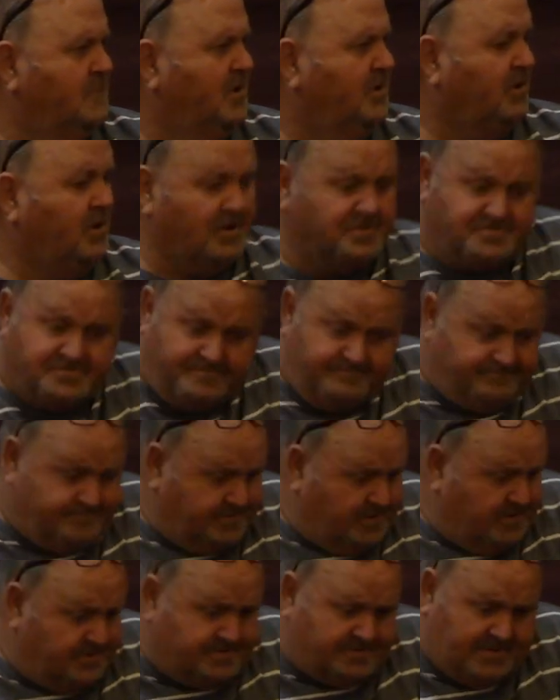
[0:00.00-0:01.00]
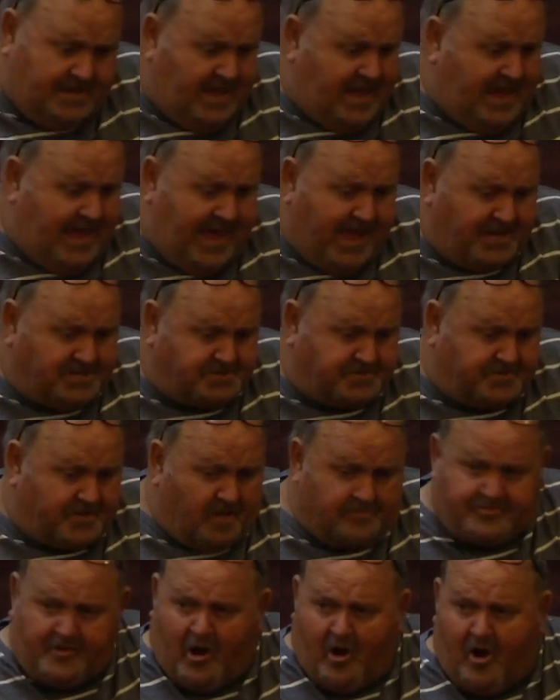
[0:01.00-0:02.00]
Because he has
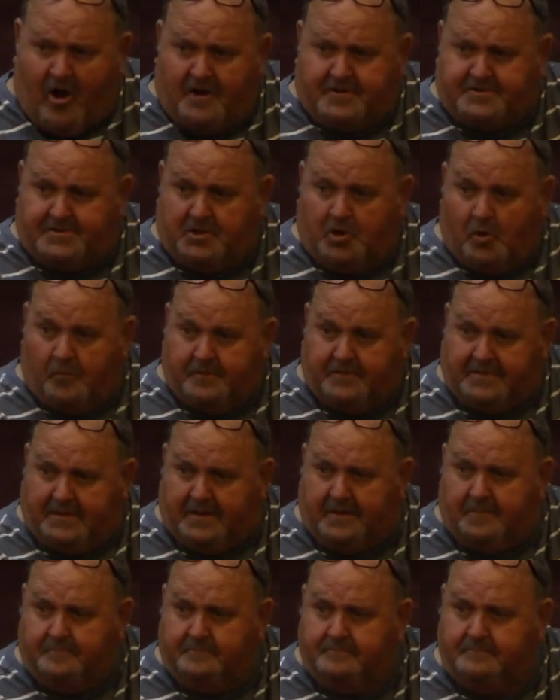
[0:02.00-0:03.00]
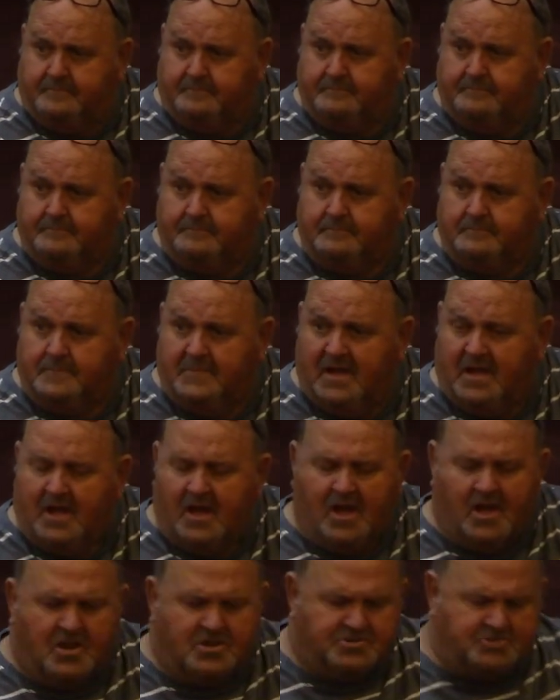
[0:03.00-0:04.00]
authority over them.
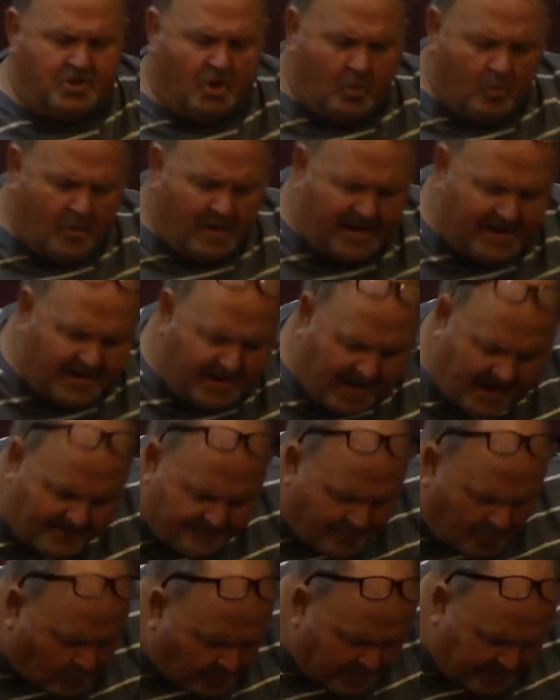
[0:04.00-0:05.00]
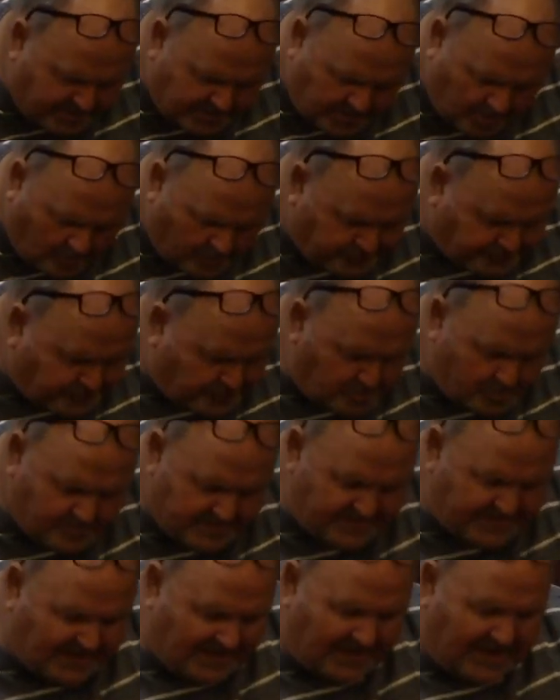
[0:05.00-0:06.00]
So, whatever we go through
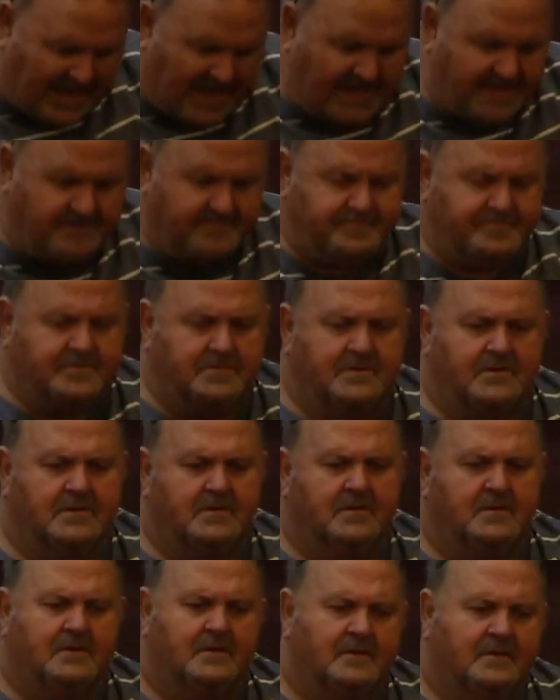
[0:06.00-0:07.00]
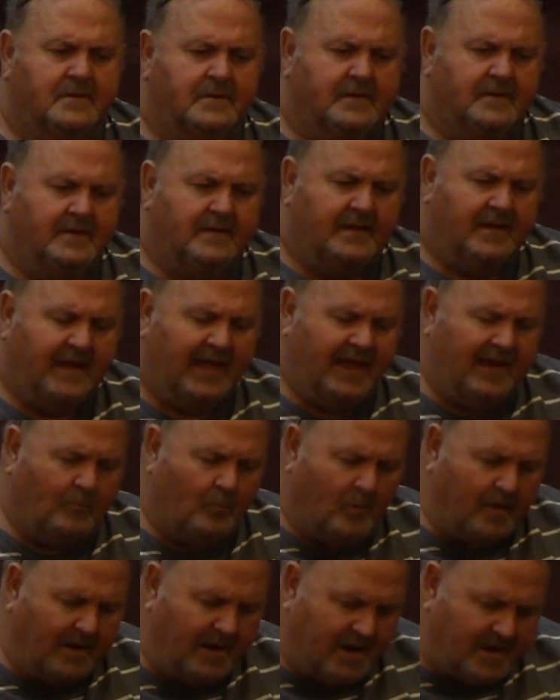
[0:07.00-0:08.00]
in life and
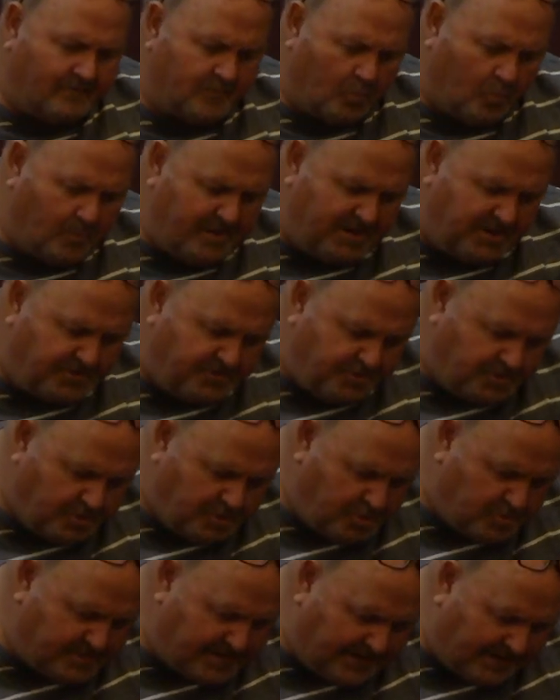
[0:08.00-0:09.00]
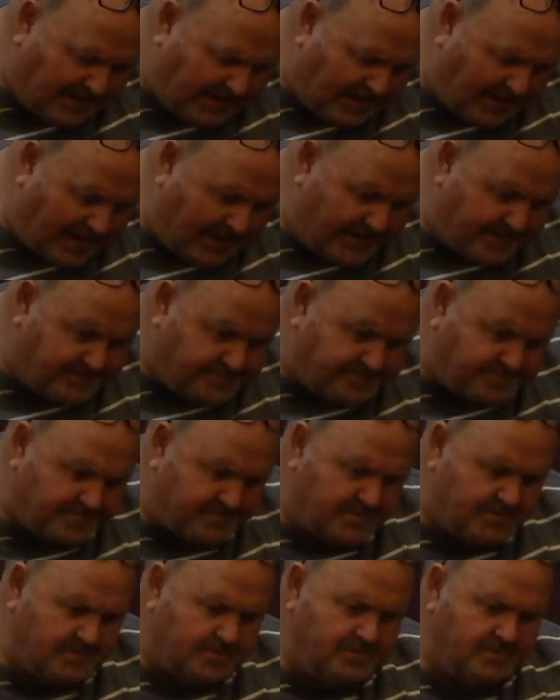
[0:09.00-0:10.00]
whatever we do in life,
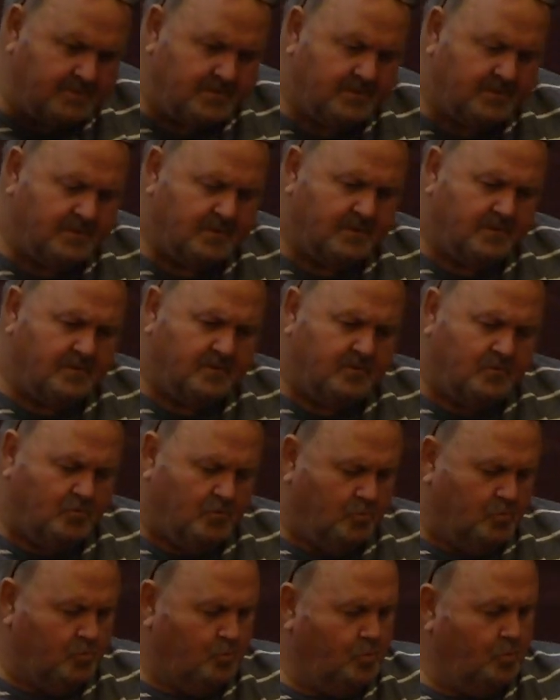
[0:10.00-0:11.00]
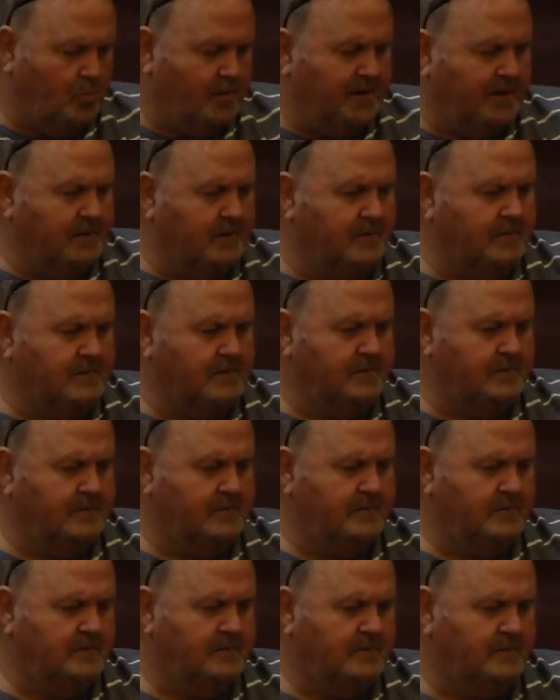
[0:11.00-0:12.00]
we're
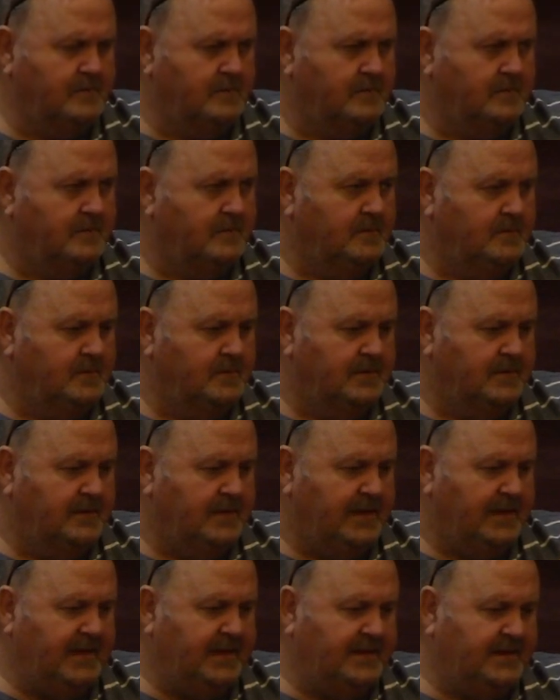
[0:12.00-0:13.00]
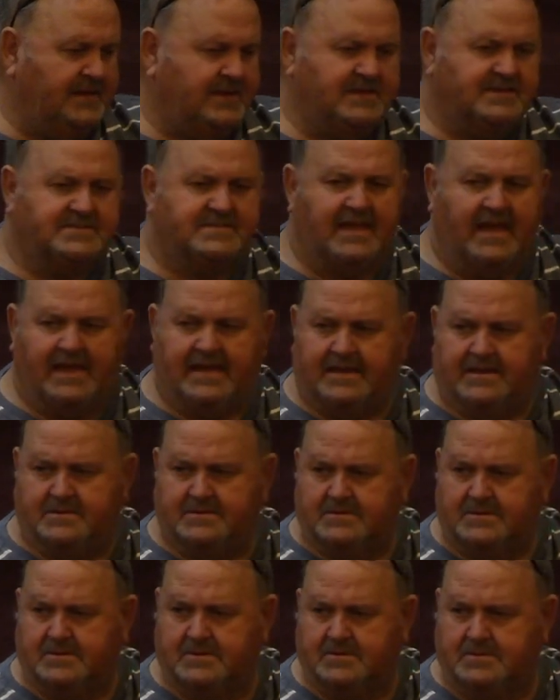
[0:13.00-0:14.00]
in His
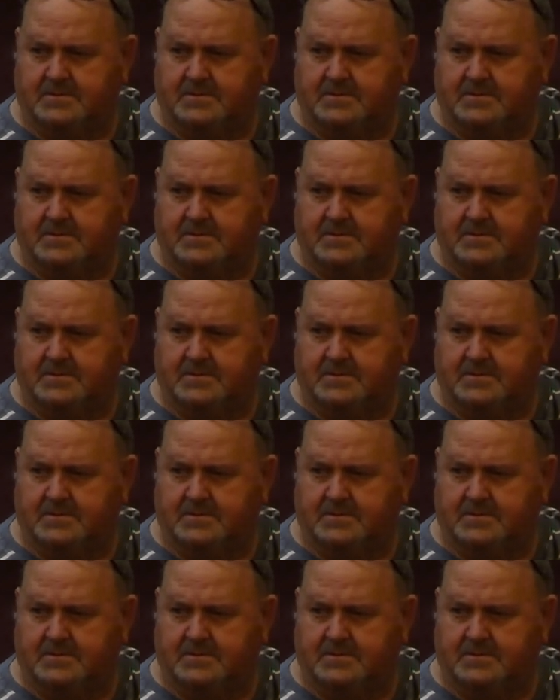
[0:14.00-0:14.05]
hand.